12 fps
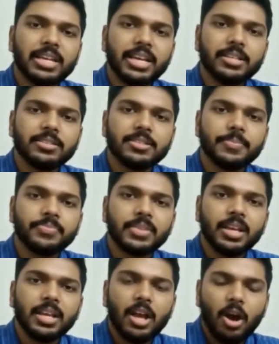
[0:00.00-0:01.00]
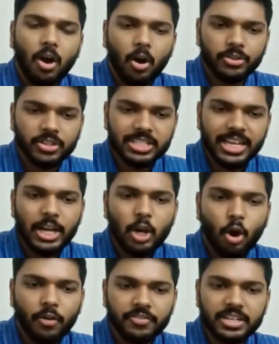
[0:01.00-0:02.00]
gains, on the sale
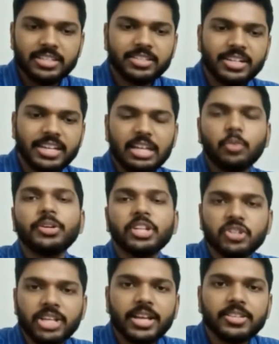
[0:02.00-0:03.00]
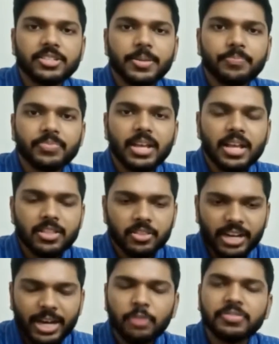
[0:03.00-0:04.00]
of listed equity shares, the
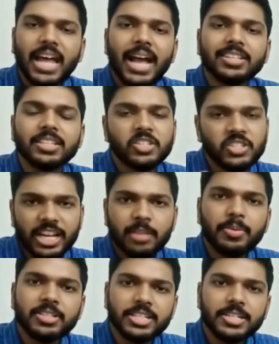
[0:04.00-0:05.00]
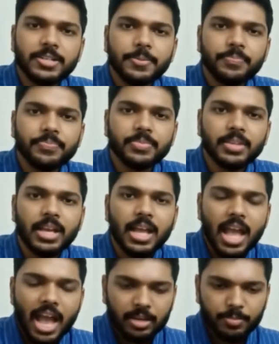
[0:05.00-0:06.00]
rate of tax is 10%.
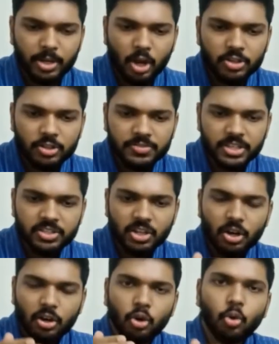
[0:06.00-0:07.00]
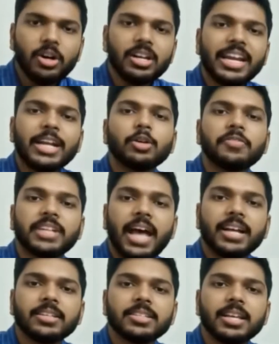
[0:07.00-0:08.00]
And because of this lower rate of
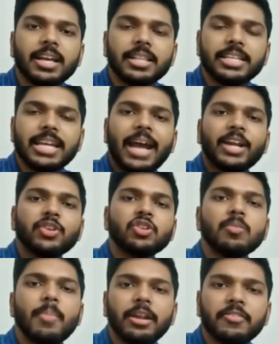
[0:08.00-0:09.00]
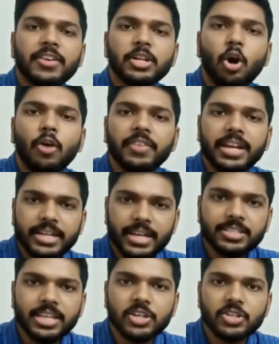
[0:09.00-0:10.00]
tax, the additional benefit of
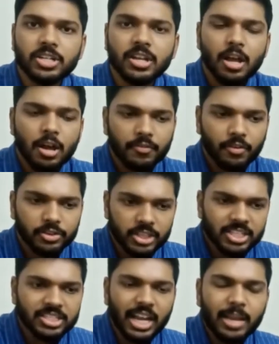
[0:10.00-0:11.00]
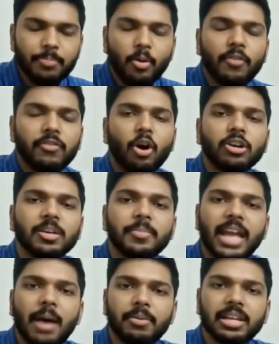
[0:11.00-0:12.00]
indexation for this type of long-term
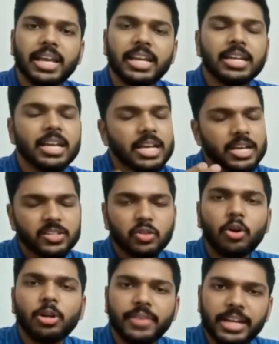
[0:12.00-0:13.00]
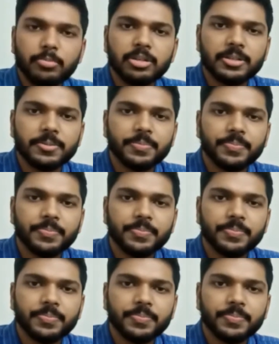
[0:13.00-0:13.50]
capital gain is not available.